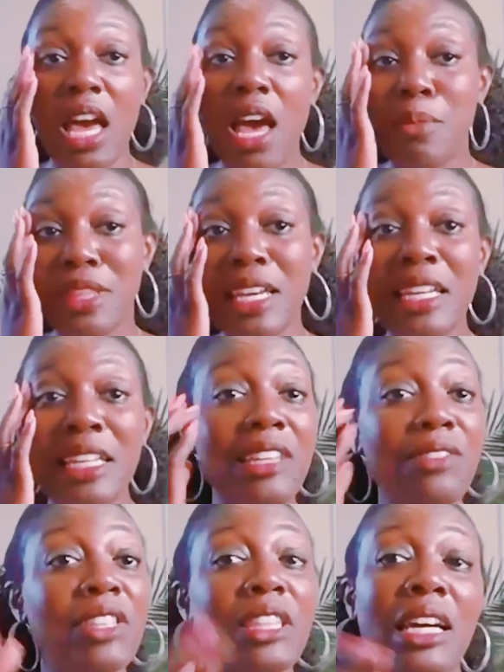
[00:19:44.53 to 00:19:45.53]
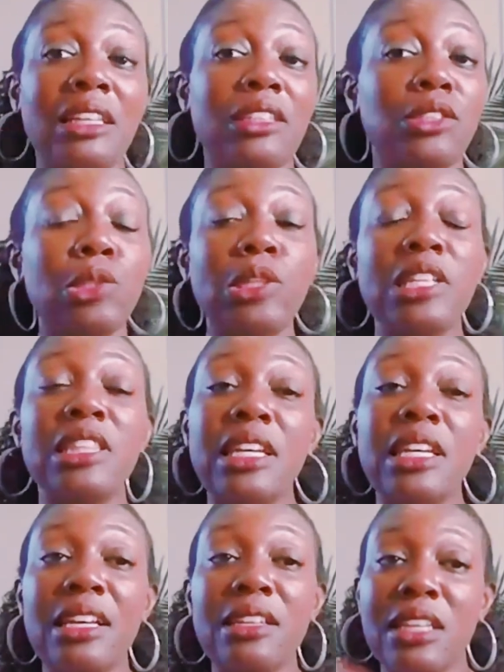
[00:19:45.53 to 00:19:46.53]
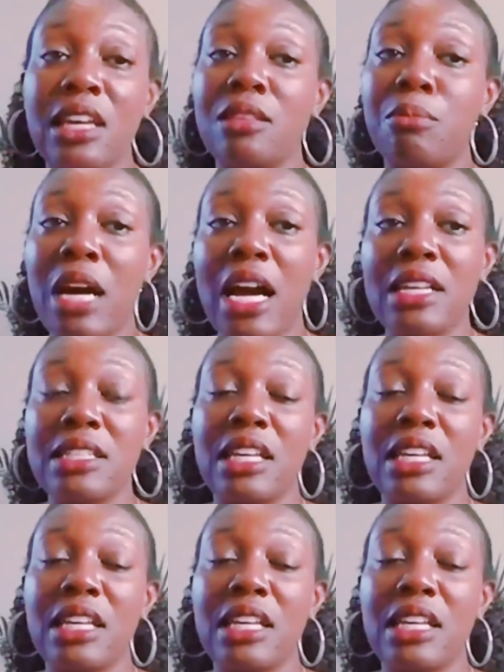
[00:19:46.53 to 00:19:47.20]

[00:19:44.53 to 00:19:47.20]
but then even like you can think outside the box.